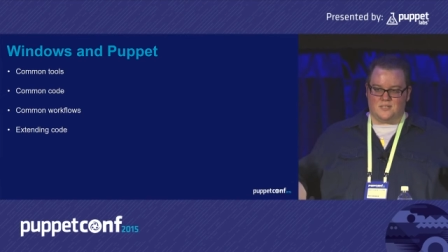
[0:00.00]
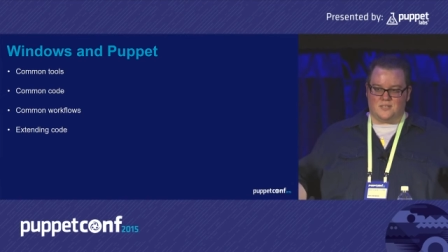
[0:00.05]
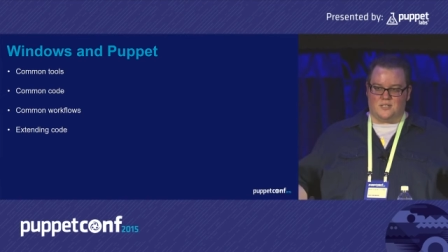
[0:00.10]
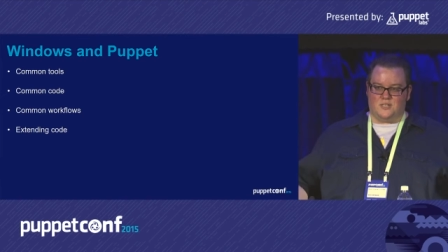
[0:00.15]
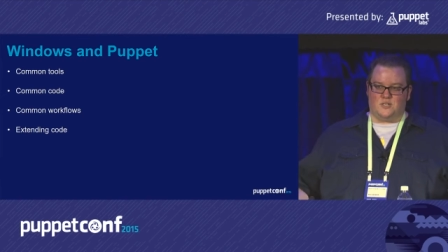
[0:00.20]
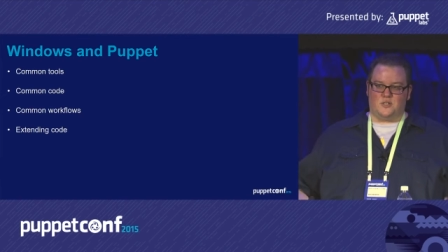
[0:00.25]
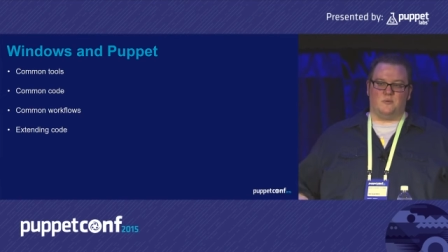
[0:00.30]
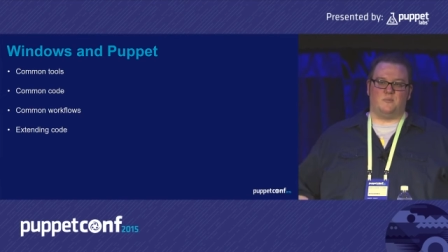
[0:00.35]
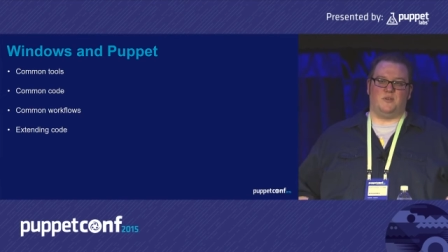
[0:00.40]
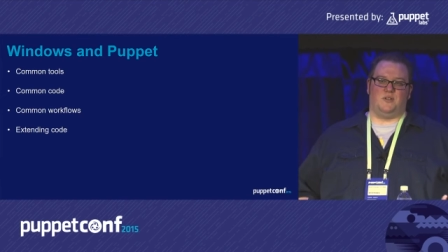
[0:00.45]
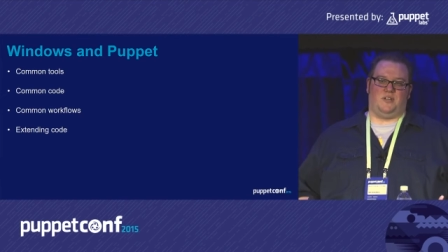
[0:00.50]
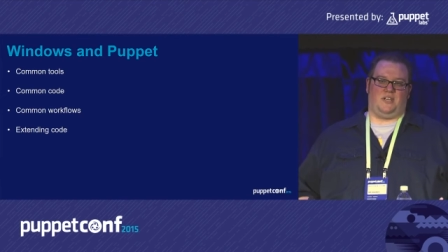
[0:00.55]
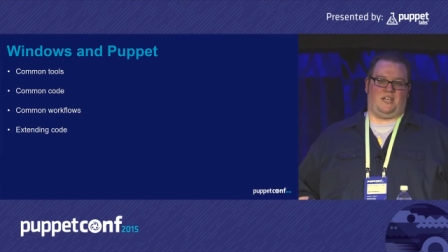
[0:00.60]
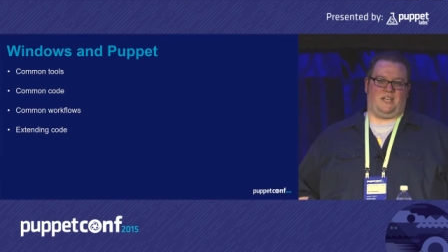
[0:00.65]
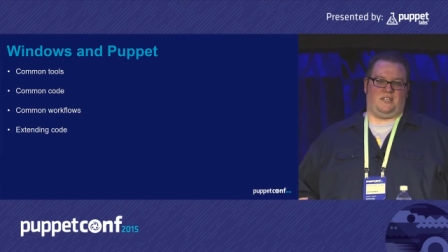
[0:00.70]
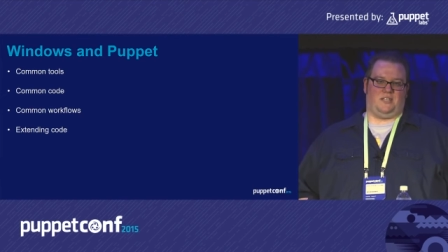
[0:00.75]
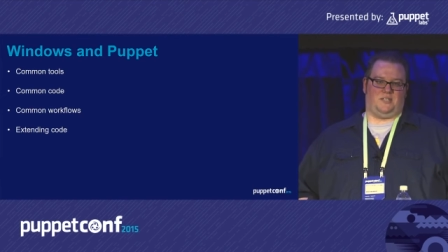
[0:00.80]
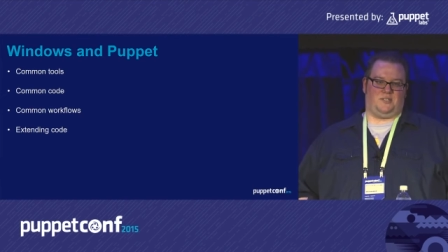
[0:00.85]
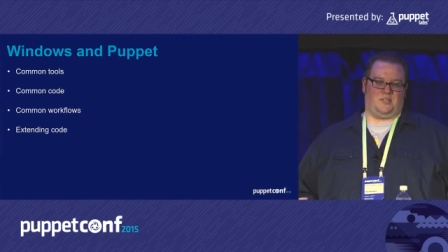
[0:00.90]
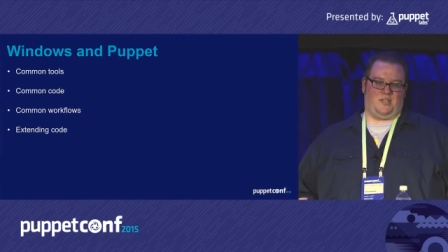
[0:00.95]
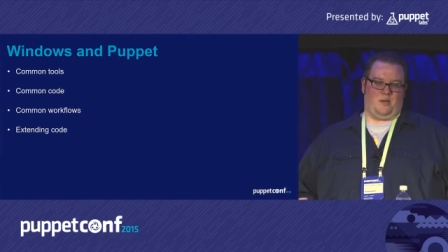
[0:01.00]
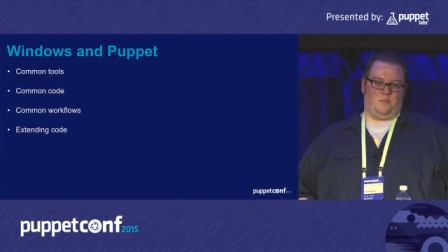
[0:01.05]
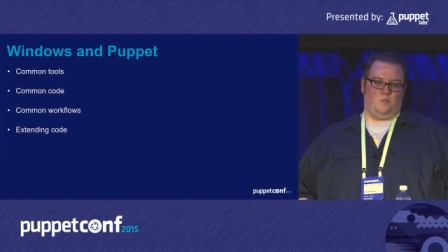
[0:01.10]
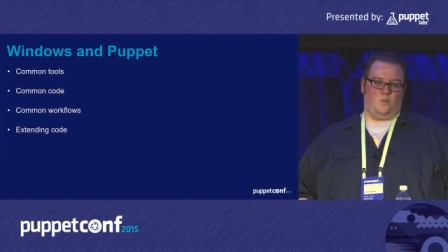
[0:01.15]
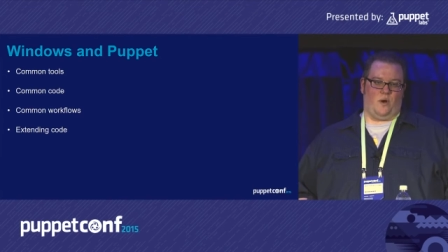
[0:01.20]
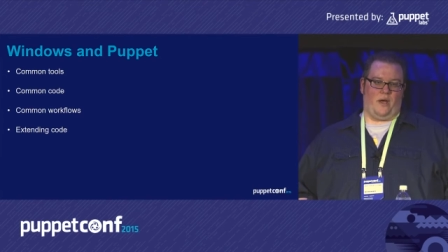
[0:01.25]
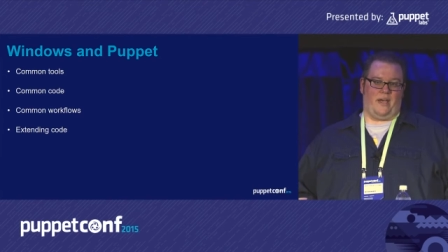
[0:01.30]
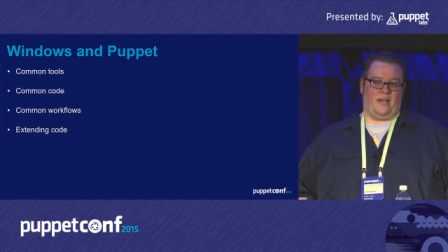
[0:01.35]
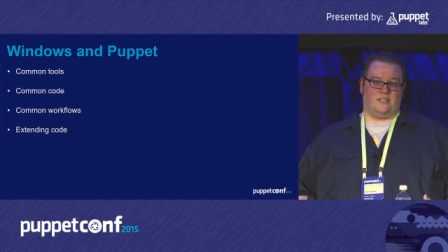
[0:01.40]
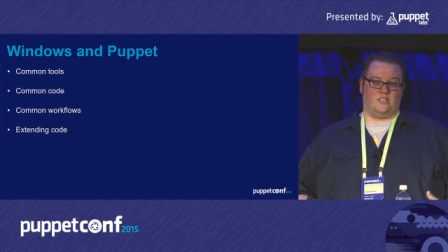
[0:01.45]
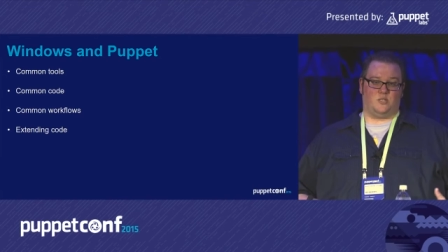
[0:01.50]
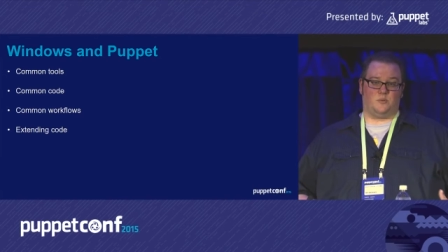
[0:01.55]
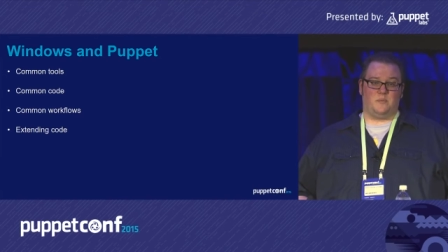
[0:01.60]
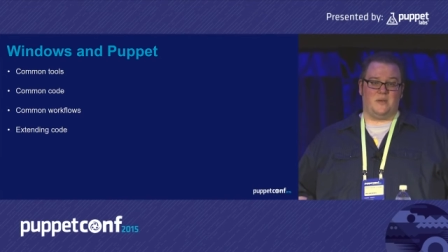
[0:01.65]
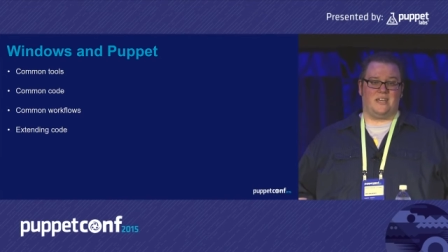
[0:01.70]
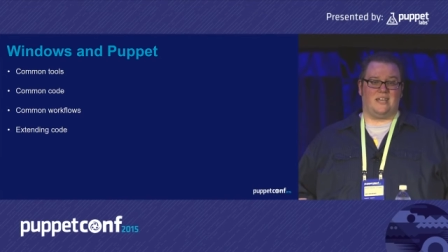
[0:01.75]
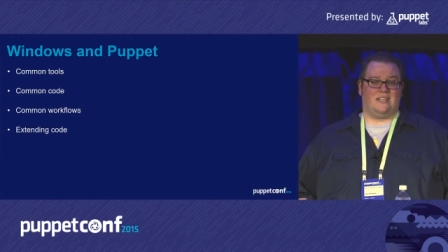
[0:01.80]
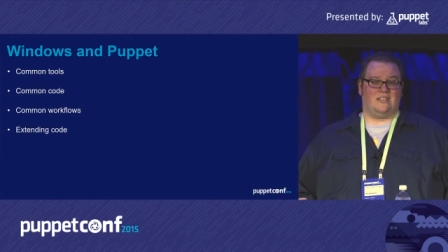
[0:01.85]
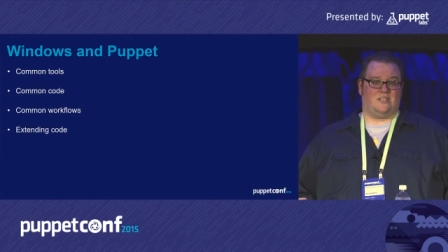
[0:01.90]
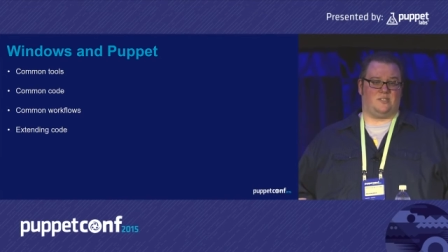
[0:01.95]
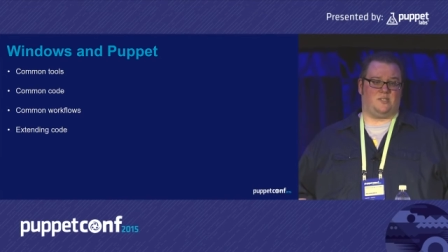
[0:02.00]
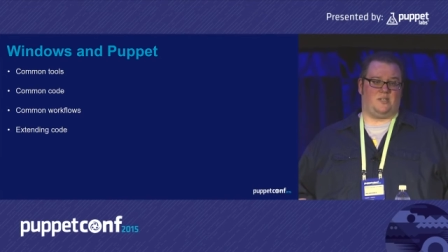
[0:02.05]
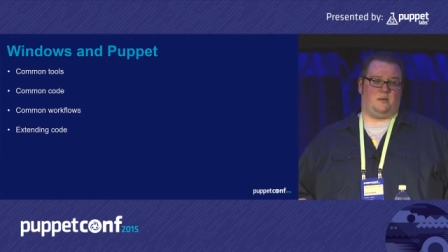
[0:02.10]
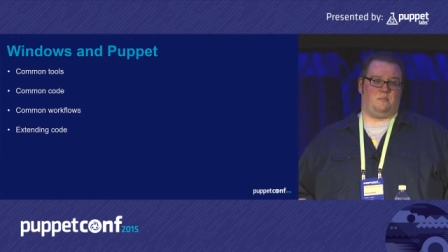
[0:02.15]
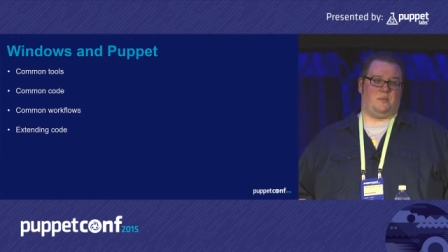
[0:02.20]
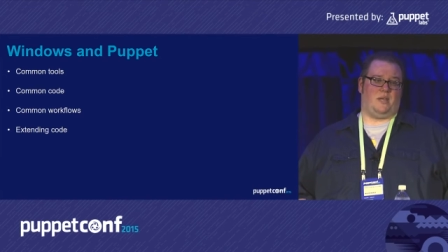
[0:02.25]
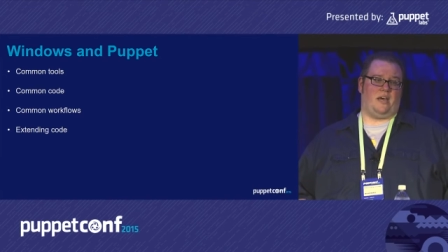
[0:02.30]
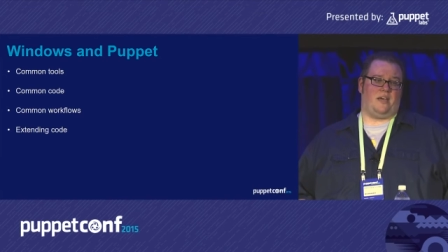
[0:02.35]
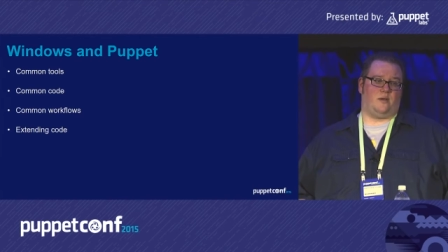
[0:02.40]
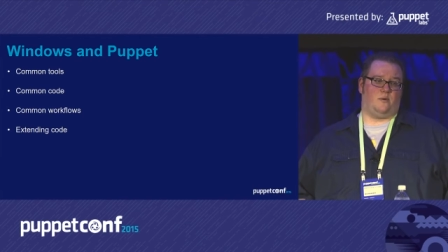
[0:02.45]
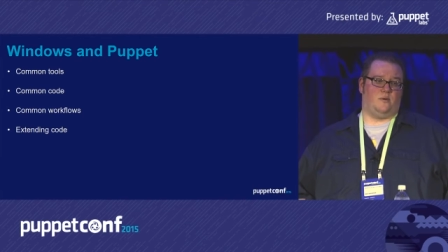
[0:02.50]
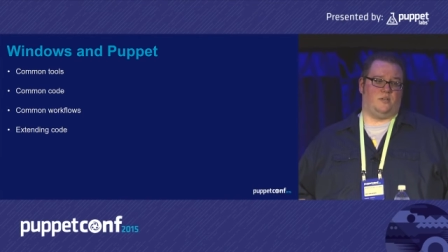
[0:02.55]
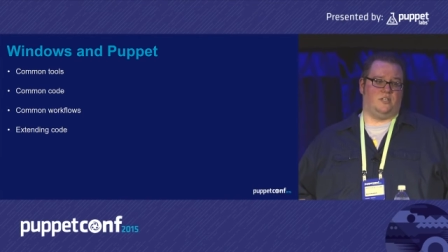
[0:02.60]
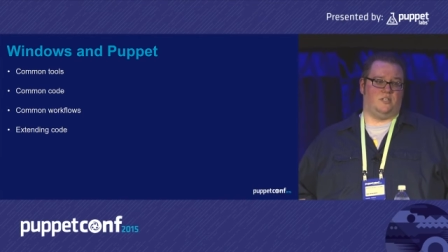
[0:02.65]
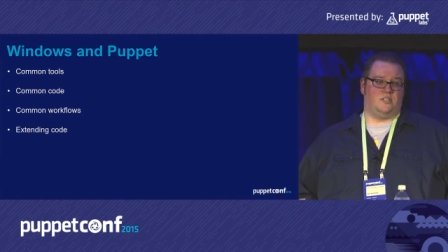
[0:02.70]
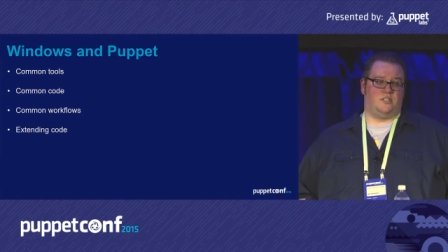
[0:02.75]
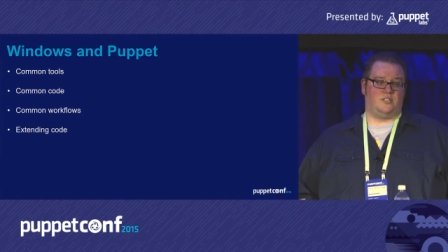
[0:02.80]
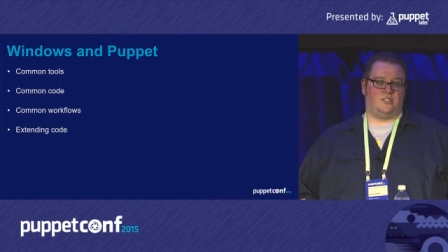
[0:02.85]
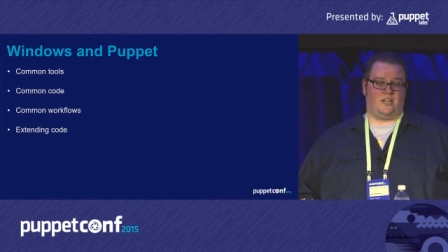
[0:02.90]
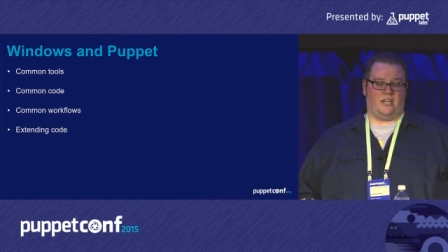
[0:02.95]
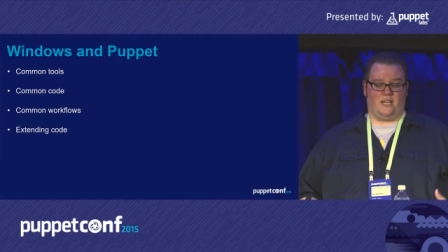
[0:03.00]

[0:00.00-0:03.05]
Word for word: contributing in the same way and speaking the same language.